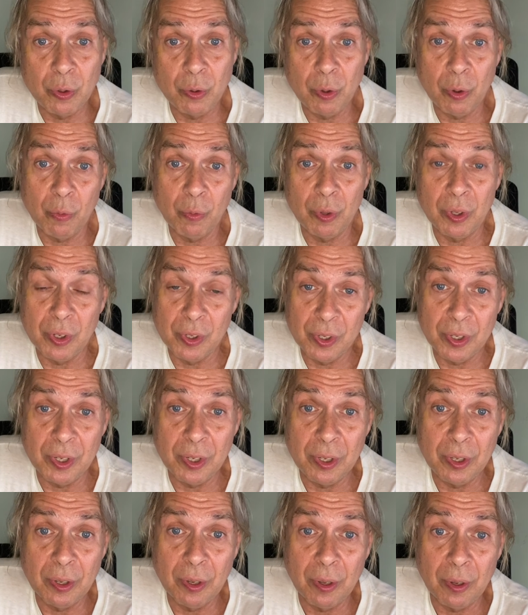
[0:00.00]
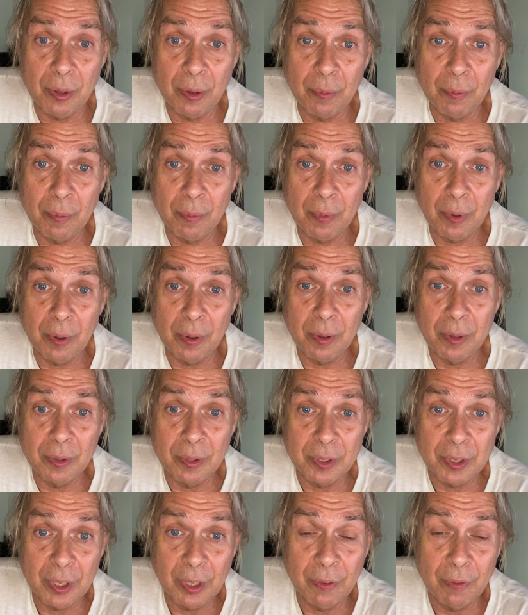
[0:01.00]
you don't really see in the
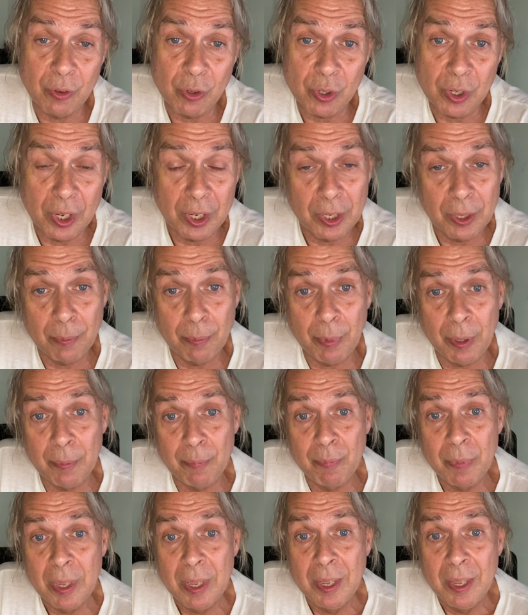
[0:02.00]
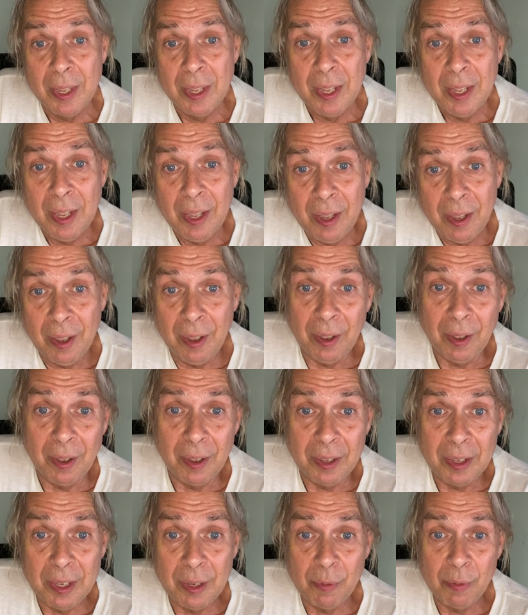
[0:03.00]
television edit, but
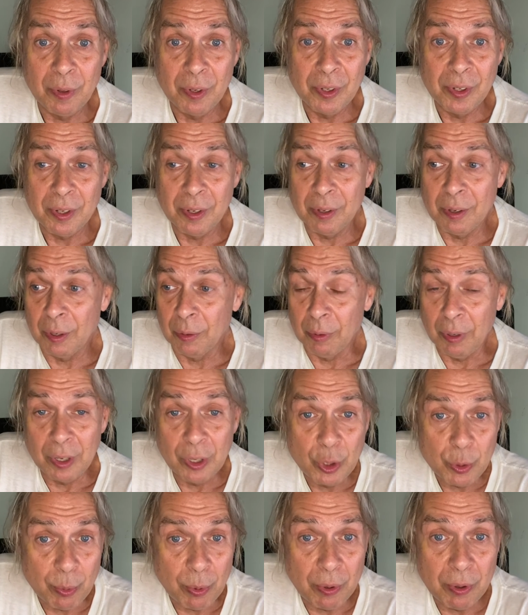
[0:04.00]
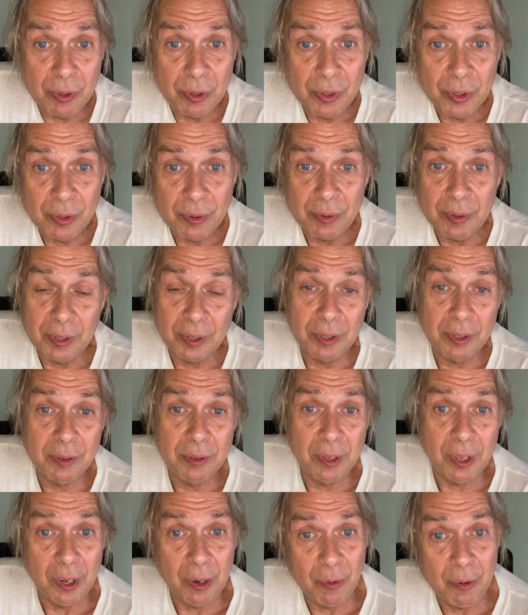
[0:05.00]
it was a great experience. It
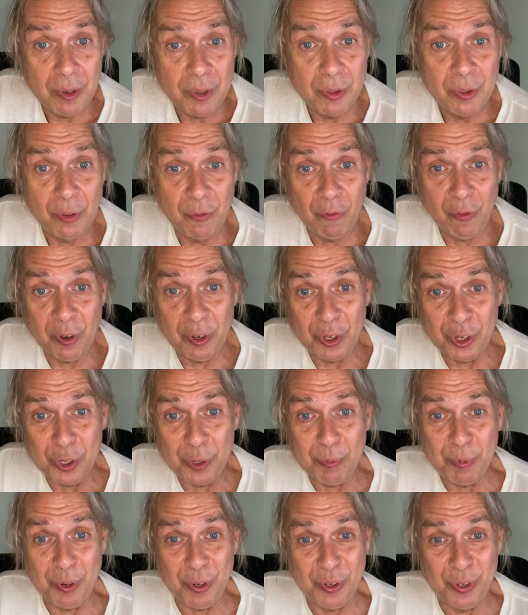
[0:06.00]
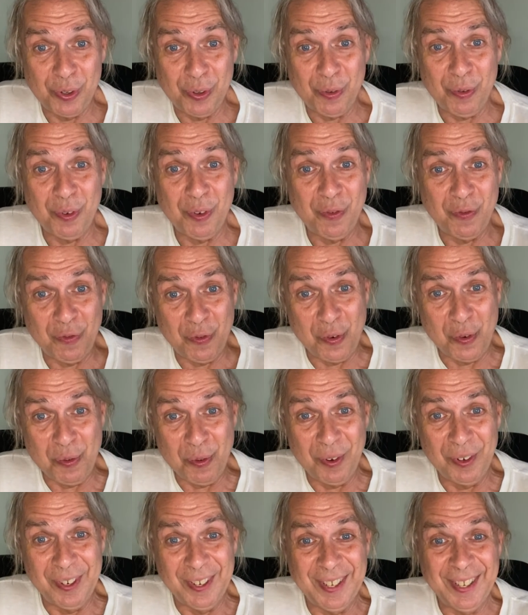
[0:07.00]
carried the Funky Space story
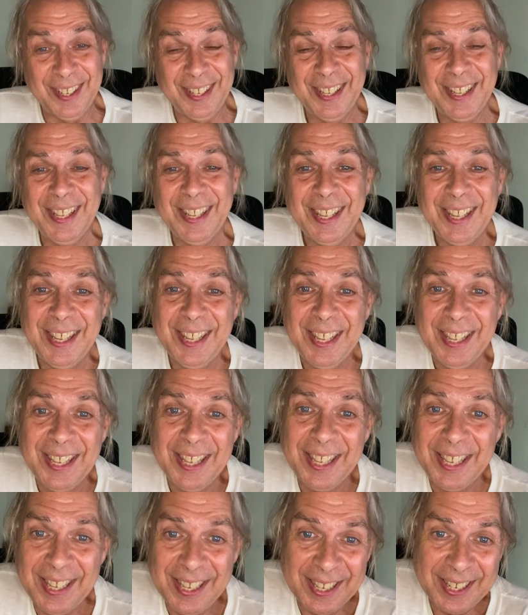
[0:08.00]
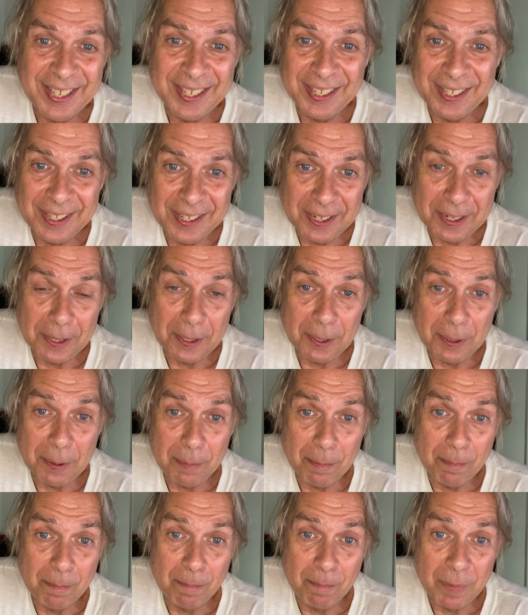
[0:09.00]
forward. And
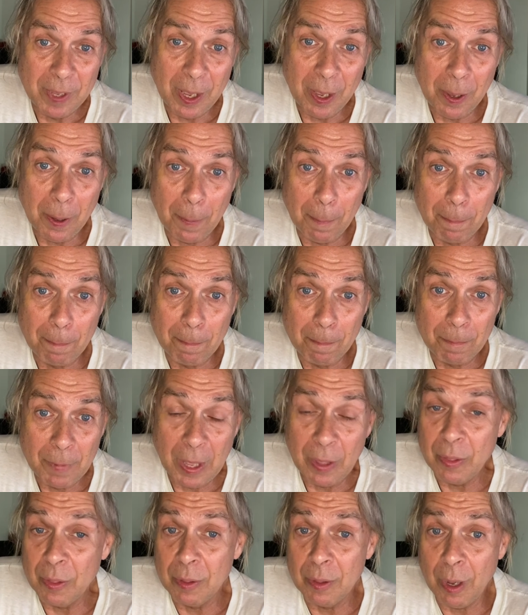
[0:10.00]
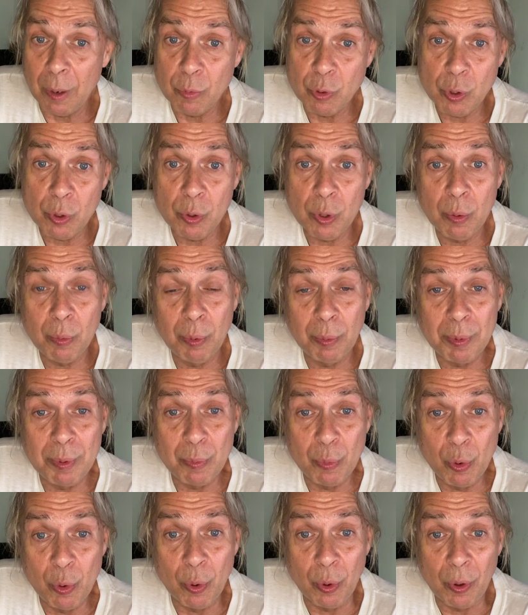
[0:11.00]
yeah, and I'm sure there will be
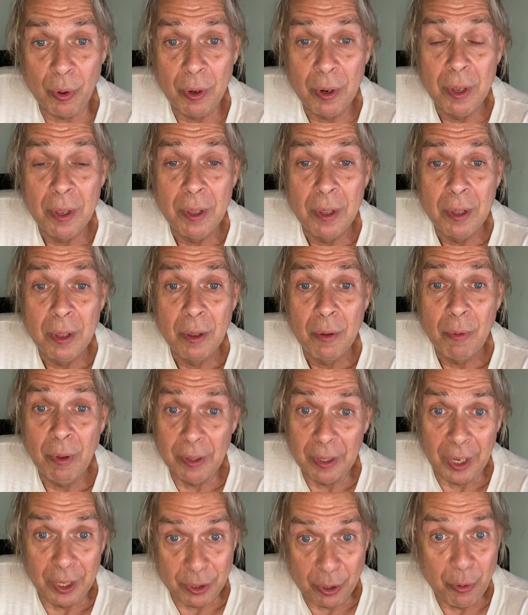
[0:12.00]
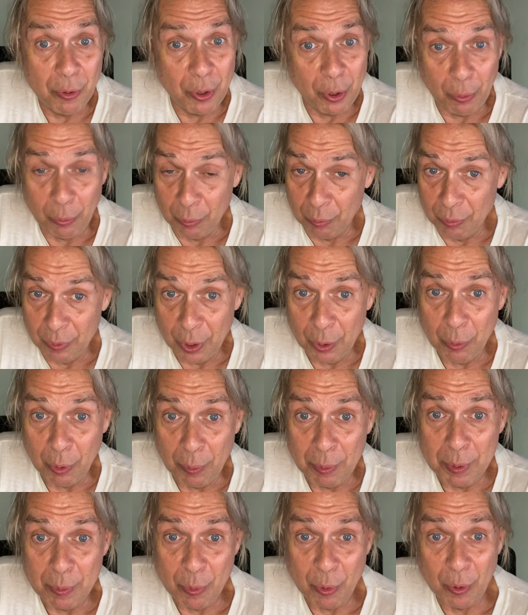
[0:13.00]
more. Well, I know that there will
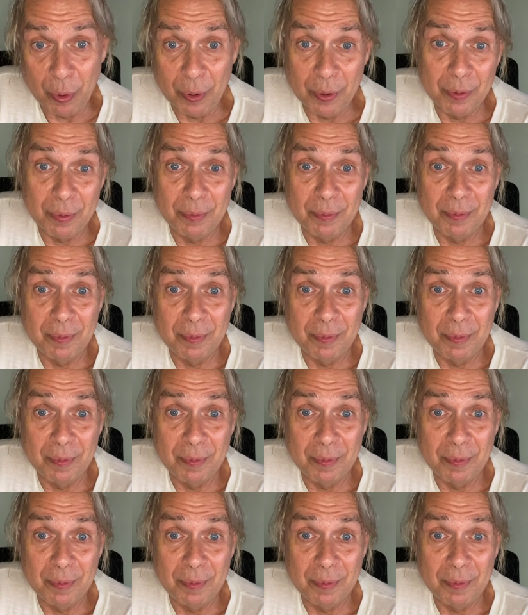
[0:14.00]
be more